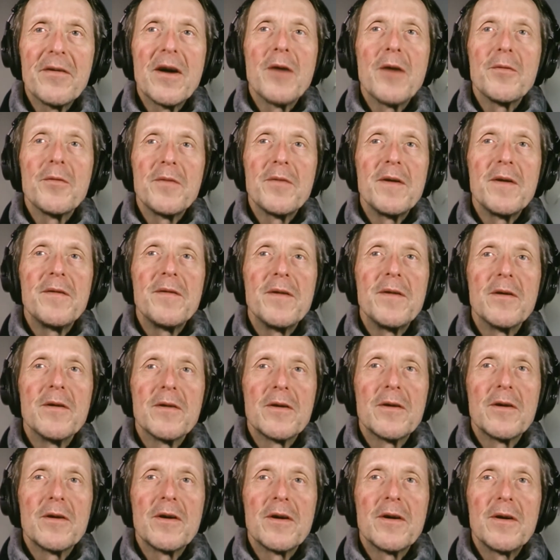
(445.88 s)
around with
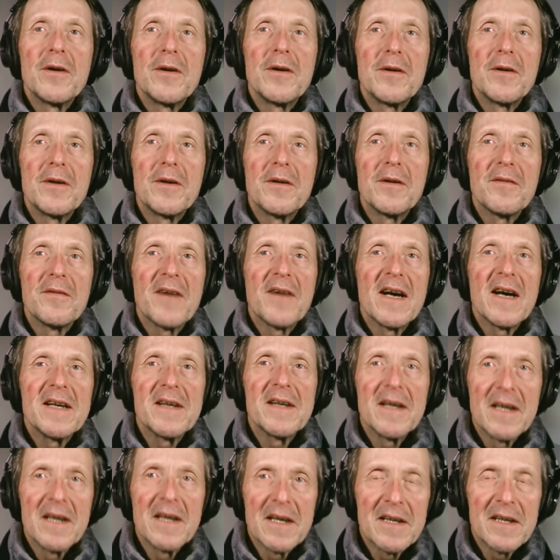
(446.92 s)
your device
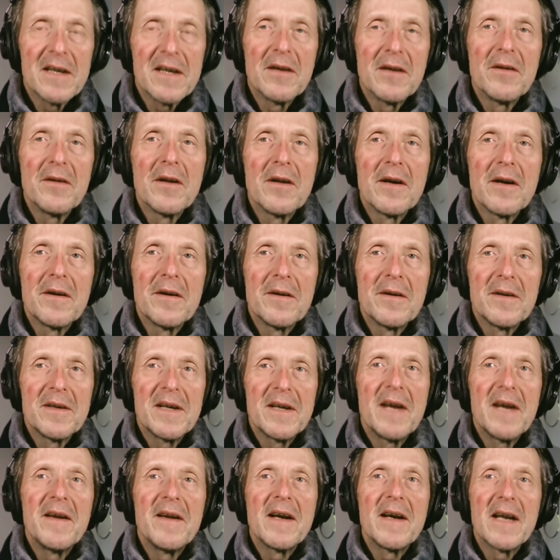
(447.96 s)
and it's still
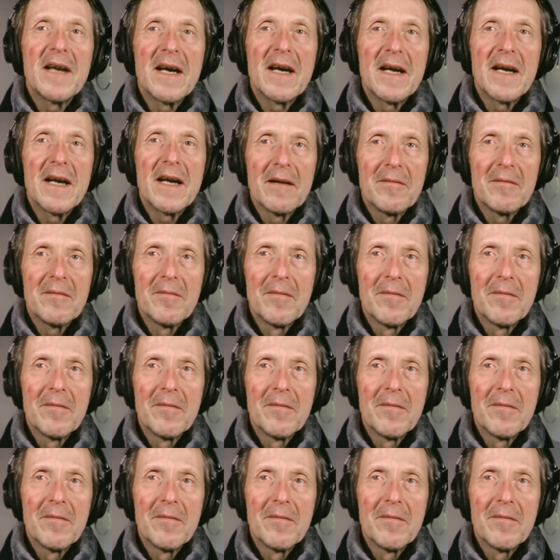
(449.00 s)
sending data.